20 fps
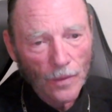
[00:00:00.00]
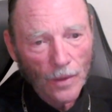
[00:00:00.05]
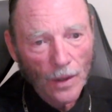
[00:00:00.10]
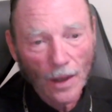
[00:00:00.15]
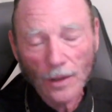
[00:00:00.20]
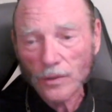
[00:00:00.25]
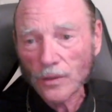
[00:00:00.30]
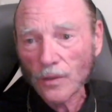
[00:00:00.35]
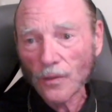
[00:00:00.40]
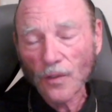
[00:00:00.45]

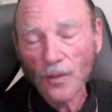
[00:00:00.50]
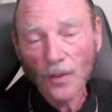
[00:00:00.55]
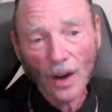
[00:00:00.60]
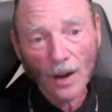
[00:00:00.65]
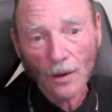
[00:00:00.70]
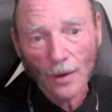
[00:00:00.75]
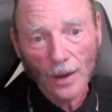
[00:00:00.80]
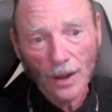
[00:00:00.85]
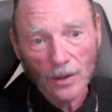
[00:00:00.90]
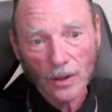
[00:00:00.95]
It's
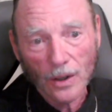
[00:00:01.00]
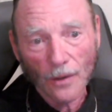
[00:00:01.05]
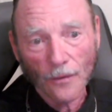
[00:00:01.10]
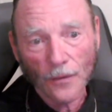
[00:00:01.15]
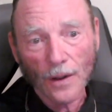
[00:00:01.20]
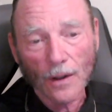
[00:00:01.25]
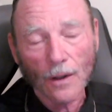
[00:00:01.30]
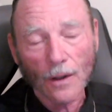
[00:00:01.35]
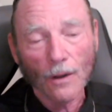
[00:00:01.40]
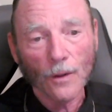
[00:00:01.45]
very
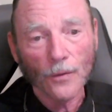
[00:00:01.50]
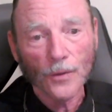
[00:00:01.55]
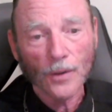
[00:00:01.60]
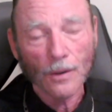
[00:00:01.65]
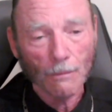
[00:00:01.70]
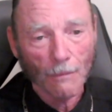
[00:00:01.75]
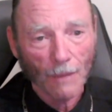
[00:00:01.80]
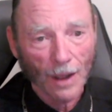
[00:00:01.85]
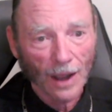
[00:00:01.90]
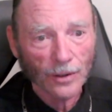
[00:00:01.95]
difficult to
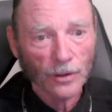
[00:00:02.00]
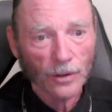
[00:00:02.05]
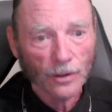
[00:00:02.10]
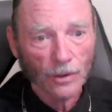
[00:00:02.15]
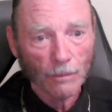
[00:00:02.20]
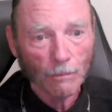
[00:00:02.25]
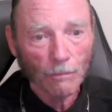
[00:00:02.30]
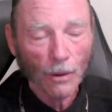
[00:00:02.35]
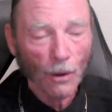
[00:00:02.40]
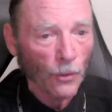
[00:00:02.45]

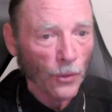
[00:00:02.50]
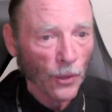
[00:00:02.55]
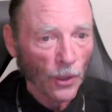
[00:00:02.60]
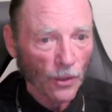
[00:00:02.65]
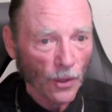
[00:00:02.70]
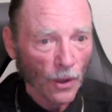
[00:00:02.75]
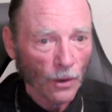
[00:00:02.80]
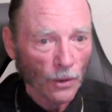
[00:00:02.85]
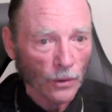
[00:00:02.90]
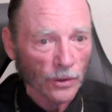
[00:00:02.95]
master both of
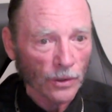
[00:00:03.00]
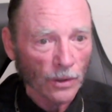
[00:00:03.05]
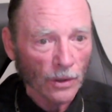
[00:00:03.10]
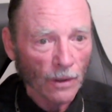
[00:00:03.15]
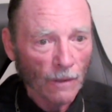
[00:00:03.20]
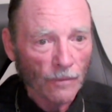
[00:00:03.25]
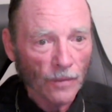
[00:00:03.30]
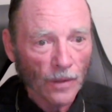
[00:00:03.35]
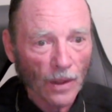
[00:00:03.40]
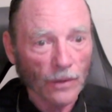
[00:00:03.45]
those,
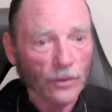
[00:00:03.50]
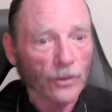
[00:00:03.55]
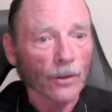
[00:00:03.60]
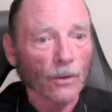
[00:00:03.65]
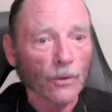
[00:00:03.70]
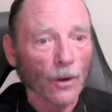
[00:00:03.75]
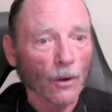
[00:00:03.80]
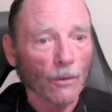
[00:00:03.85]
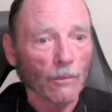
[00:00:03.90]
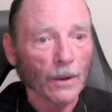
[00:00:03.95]
and
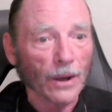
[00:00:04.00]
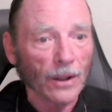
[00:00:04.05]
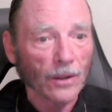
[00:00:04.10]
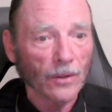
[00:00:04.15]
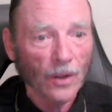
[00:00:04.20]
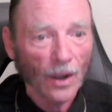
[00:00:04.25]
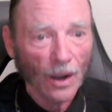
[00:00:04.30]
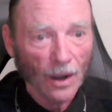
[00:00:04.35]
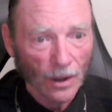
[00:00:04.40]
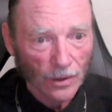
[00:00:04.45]
so nobody
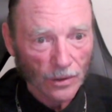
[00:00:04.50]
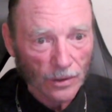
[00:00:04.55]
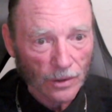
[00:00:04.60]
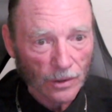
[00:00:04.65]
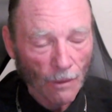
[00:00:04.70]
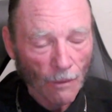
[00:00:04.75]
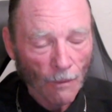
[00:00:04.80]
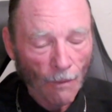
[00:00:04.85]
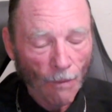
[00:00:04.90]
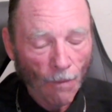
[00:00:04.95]
does.
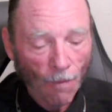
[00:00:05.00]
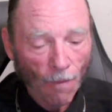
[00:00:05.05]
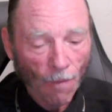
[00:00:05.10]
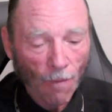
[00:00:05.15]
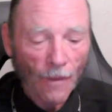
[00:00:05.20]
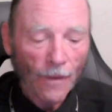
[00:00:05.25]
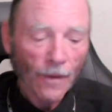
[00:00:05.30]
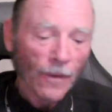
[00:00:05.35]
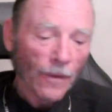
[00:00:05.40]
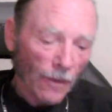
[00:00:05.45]

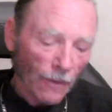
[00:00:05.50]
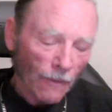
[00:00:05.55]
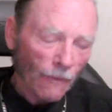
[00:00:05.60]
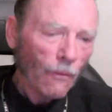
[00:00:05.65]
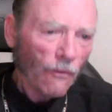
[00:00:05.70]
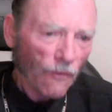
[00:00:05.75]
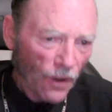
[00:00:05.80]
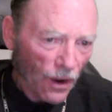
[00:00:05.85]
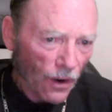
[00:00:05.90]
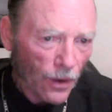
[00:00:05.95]

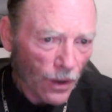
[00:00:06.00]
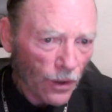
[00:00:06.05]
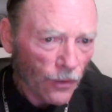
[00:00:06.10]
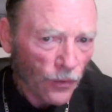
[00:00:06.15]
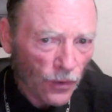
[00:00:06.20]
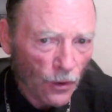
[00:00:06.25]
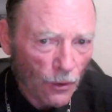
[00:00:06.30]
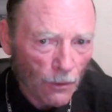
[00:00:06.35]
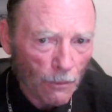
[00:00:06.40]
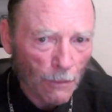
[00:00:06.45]
Very
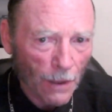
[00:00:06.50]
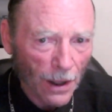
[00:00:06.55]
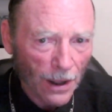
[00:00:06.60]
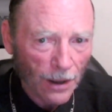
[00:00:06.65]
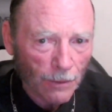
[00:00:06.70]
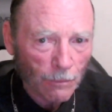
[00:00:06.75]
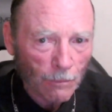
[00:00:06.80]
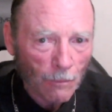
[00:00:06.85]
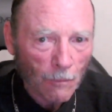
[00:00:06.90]
few men.